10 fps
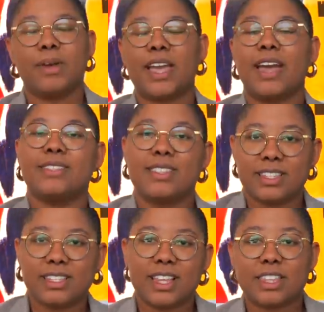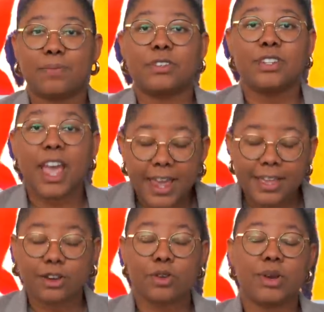But again, this is not the
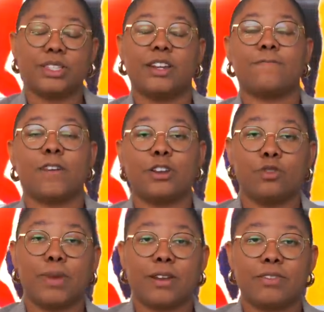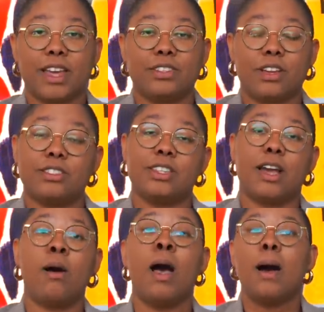particular Cuisinart fondue maker that is on
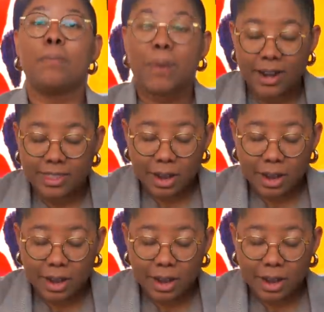sale, but